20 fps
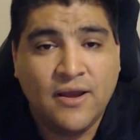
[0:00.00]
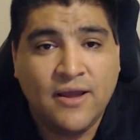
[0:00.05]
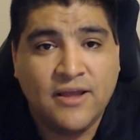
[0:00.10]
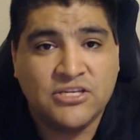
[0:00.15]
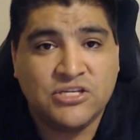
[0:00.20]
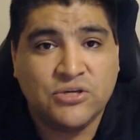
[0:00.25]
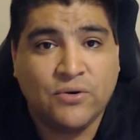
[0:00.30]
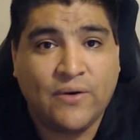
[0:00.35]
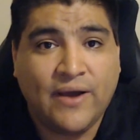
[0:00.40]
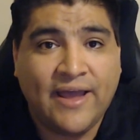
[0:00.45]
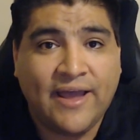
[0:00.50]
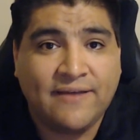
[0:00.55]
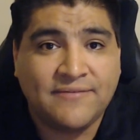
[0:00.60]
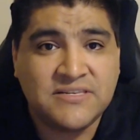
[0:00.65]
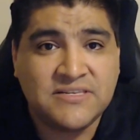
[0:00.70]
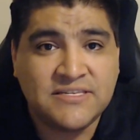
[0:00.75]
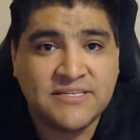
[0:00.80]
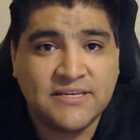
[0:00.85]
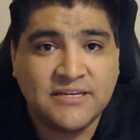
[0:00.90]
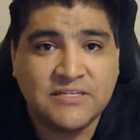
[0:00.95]
So I have
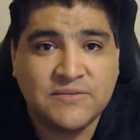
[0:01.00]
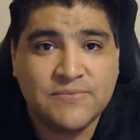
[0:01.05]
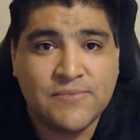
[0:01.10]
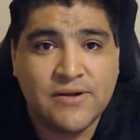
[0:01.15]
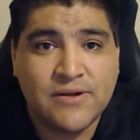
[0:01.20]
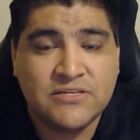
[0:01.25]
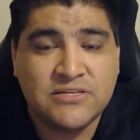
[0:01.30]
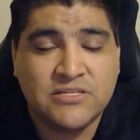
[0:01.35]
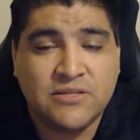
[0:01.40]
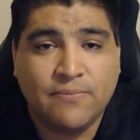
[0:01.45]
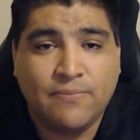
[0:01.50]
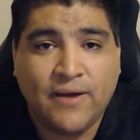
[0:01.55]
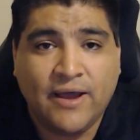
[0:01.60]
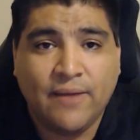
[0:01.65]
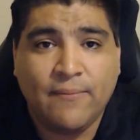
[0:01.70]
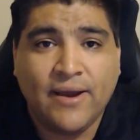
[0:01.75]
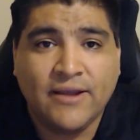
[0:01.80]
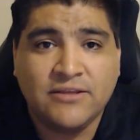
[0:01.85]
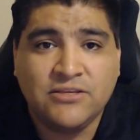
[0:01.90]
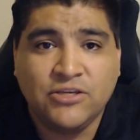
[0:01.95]
6 months to buy
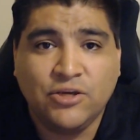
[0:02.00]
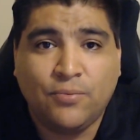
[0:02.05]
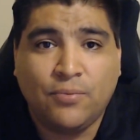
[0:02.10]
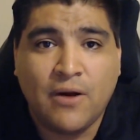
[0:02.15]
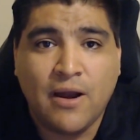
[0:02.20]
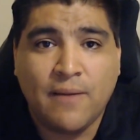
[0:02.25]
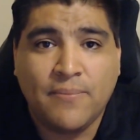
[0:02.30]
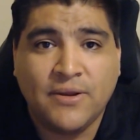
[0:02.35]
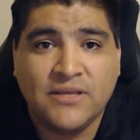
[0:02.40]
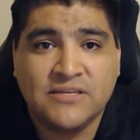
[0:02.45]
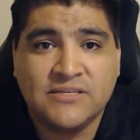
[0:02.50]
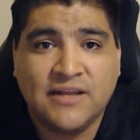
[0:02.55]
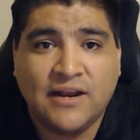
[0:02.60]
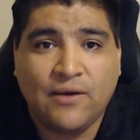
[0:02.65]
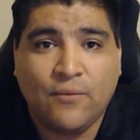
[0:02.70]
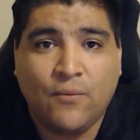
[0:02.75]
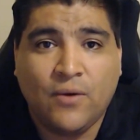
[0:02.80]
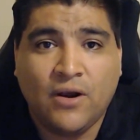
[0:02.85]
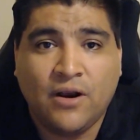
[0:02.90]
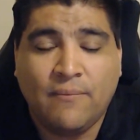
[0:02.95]
my 2 properties that I
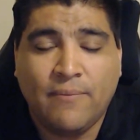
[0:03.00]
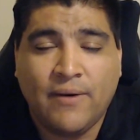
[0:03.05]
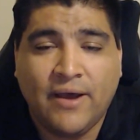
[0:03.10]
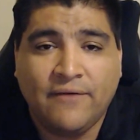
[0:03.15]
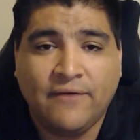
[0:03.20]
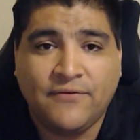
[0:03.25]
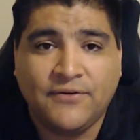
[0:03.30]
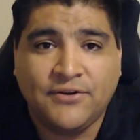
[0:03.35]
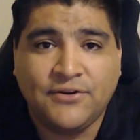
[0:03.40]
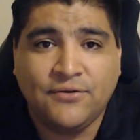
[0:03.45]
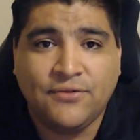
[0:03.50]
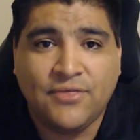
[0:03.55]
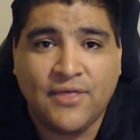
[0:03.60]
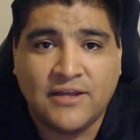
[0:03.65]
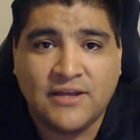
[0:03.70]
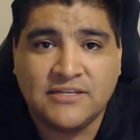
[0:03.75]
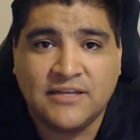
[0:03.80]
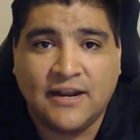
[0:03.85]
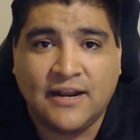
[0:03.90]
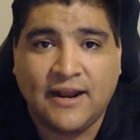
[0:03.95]
want to buy for
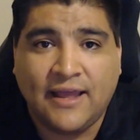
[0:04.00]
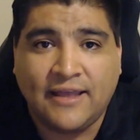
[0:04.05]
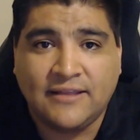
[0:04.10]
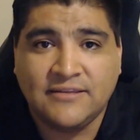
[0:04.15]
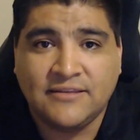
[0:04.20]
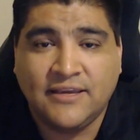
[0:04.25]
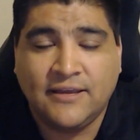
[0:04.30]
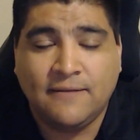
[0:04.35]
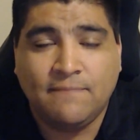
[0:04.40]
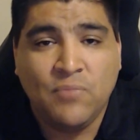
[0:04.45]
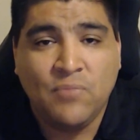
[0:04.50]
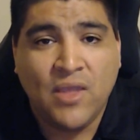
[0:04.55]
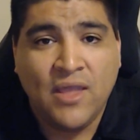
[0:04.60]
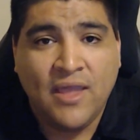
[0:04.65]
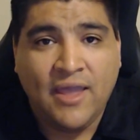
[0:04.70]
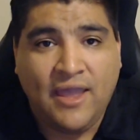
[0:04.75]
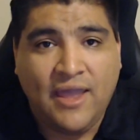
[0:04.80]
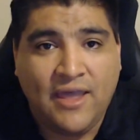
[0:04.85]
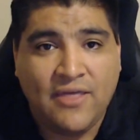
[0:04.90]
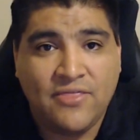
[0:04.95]
2019.
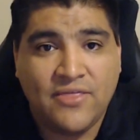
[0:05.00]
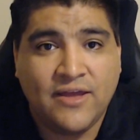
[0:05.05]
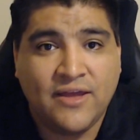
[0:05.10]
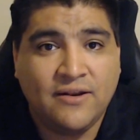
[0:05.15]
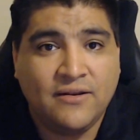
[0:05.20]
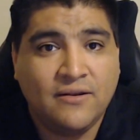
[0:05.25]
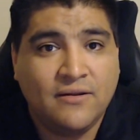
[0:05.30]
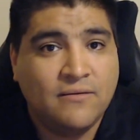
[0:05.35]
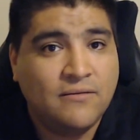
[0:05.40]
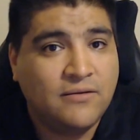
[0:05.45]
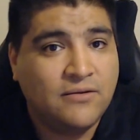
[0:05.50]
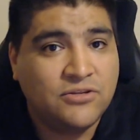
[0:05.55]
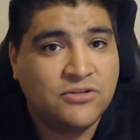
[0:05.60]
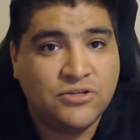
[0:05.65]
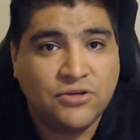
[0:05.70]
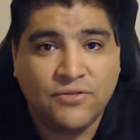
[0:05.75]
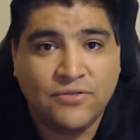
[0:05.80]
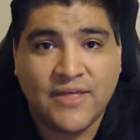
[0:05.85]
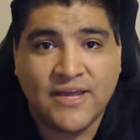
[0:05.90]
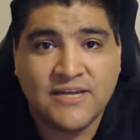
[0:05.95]
And then
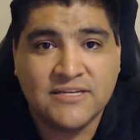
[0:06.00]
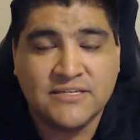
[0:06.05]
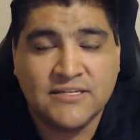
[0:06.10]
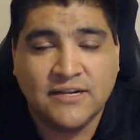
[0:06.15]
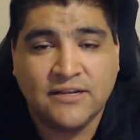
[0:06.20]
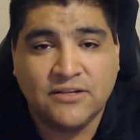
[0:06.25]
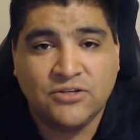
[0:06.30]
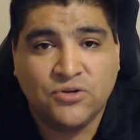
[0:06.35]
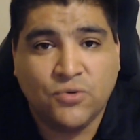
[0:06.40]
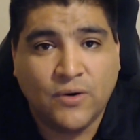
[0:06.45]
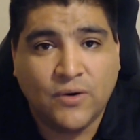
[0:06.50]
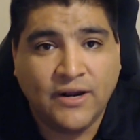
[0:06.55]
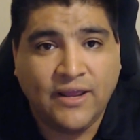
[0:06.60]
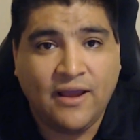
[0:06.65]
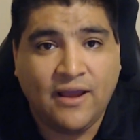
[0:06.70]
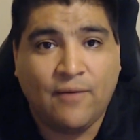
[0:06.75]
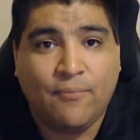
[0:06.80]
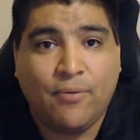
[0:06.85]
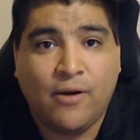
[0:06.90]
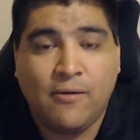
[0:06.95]
2020,
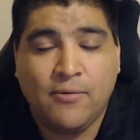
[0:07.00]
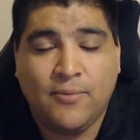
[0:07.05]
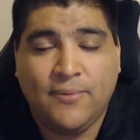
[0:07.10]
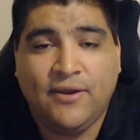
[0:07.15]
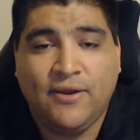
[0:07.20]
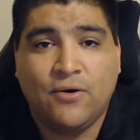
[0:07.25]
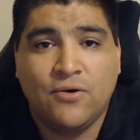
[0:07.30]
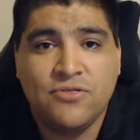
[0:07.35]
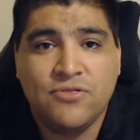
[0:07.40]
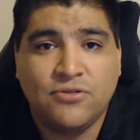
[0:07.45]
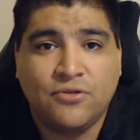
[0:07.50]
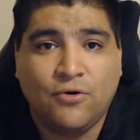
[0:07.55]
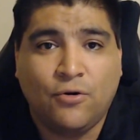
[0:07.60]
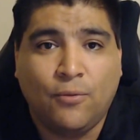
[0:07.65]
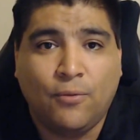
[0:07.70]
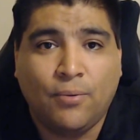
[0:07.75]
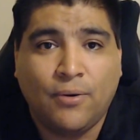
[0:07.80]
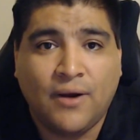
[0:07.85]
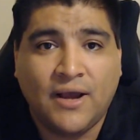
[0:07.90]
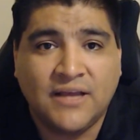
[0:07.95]
I'll probably be going through the whole
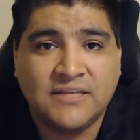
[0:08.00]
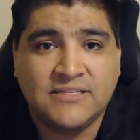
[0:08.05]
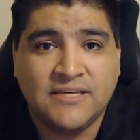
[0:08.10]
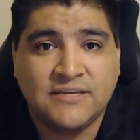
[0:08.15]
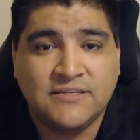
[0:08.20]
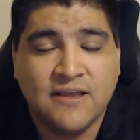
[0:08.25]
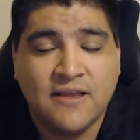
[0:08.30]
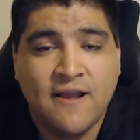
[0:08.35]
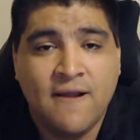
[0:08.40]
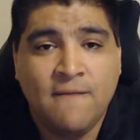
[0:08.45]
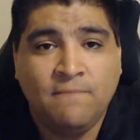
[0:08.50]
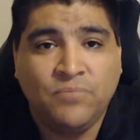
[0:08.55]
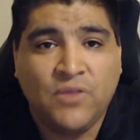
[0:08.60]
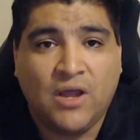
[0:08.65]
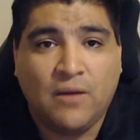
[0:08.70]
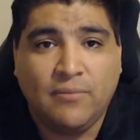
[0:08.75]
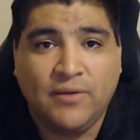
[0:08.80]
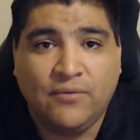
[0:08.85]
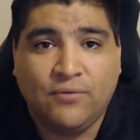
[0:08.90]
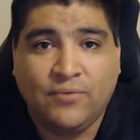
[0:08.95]
process.
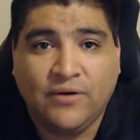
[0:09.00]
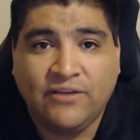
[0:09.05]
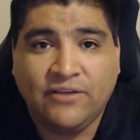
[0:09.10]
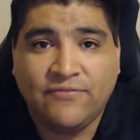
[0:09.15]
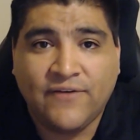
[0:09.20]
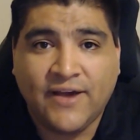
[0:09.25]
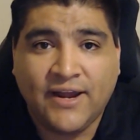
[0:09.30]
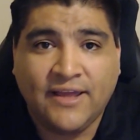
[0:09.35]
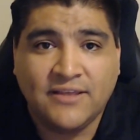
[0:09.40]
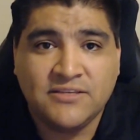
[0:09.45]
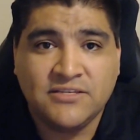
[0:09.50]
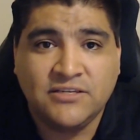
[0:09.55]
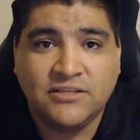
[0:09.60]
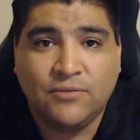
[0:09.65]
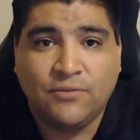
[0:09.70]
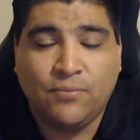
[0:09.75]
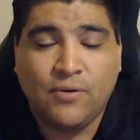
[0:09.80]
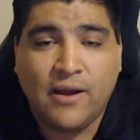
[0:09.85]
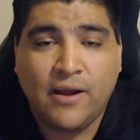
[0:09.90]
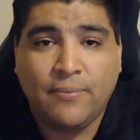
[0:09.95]
I'll be refinancing the
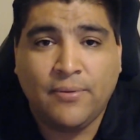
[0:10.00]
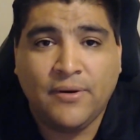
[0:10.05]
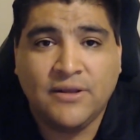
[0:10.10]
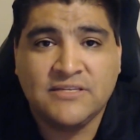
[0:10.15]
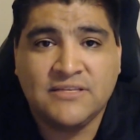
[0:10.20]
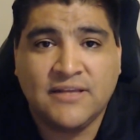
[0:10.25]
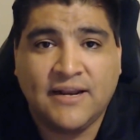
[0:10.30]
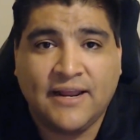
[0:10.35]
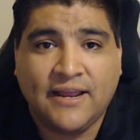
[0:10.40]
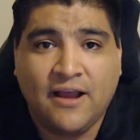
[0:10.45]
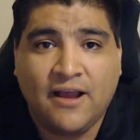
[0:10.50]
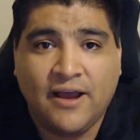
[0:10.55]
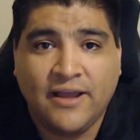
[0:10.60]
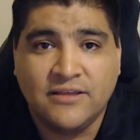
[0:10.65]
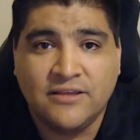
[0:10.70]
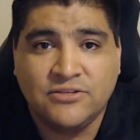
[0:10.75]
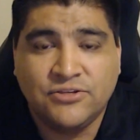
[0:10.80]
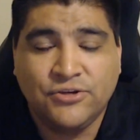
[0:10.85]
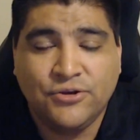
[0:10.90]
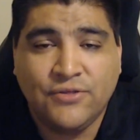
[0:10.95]
properties that I got
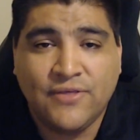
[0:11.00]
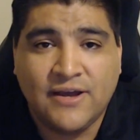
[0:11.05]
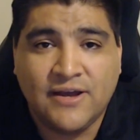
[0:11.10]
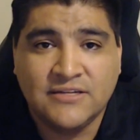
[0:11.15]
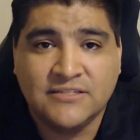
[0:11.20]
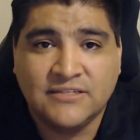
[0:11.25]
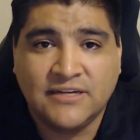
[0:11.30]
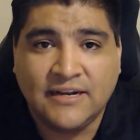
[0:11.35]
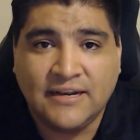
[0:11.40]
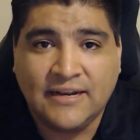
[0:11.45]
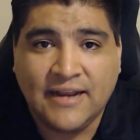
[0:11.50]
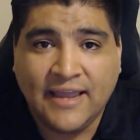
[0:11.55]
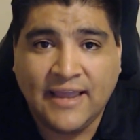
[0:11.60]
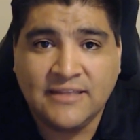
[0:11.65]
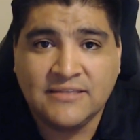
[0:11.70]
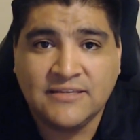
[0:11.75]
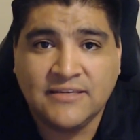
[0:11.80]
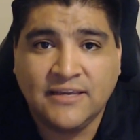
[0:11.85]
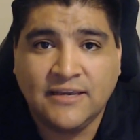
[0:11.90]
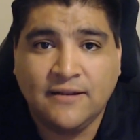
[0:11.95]
in
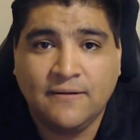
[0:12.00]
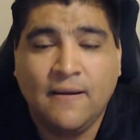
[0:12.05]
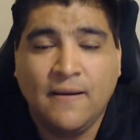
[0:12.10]
2019.